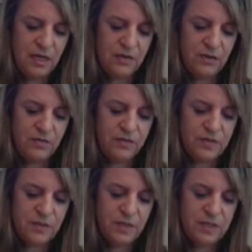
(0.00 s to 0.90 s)
don't know, for
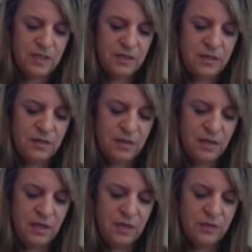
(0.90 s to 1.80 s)
some reason,
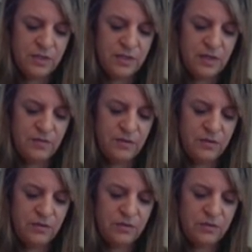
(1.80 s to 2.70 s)
we just
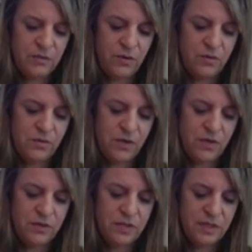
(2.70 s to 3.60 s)
never drew
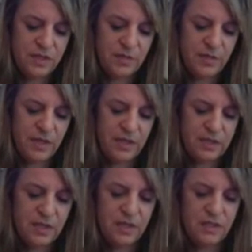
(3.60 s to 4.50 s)
noses on my
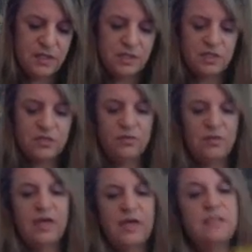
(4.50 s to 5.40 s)
sons. I just drew
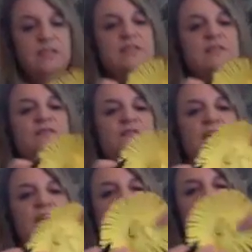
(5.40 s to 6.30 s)
eyes
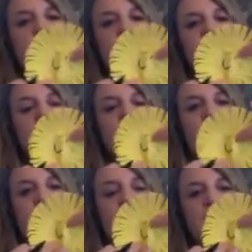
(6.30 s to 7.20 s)

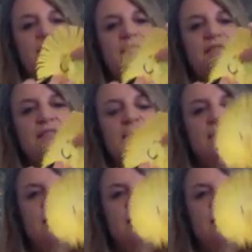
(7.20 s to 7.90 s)
and eyes and